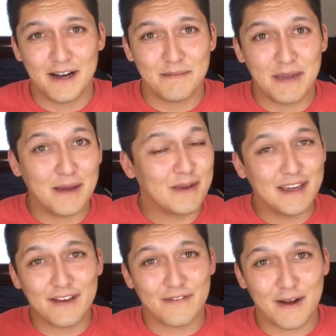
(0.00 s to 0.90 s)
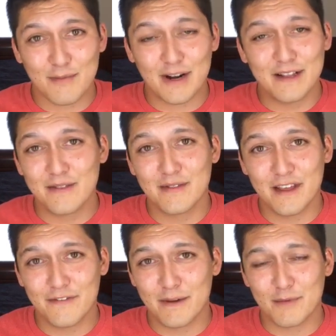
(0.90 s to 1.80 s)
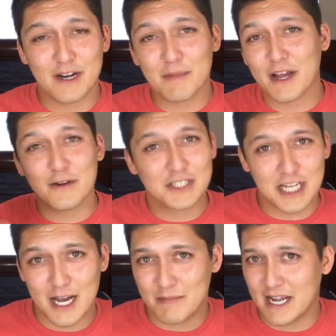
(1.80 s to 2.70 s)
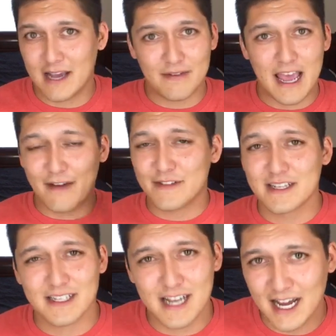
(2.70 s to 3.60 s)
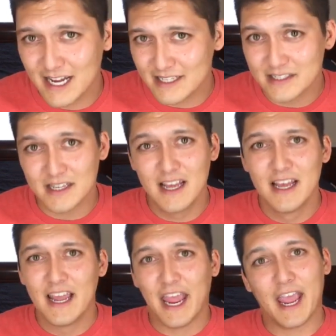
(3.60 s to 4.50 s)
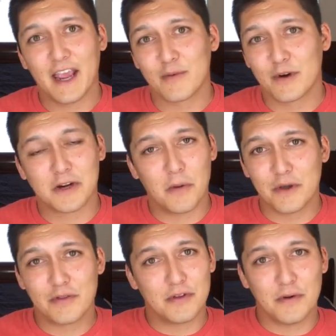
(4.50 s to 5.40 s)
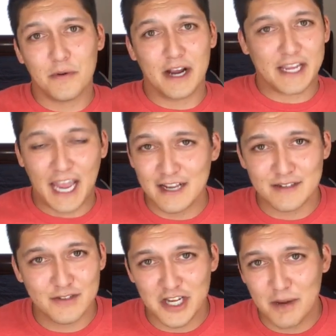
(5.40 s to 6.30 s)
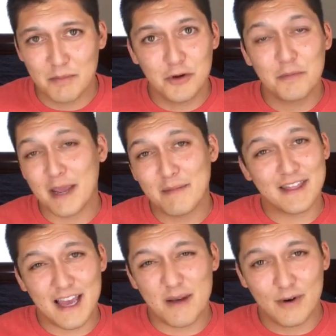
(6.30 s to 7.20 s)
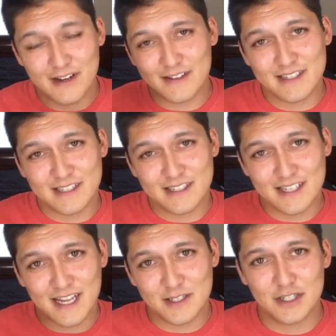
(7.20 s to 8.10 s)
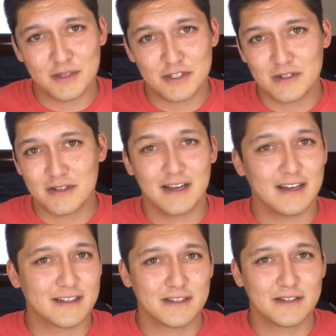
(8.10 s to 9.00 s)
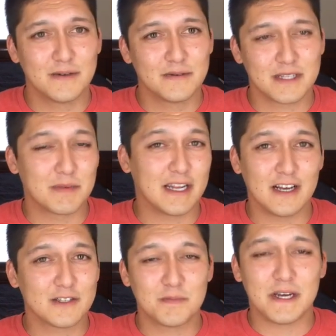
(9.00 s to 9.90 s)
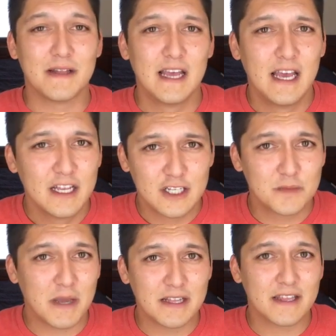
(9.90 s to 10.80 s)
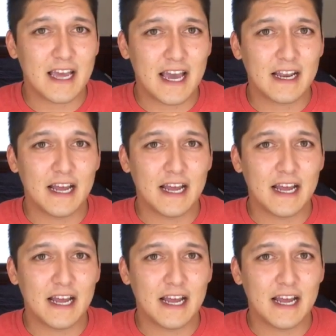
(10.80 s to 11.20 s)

Maybe if I'm running my own shop and I have a half dozen guys, and we're going through a case of shampoo, maybe at that point I'll decide to switch to something else. But just mainly that.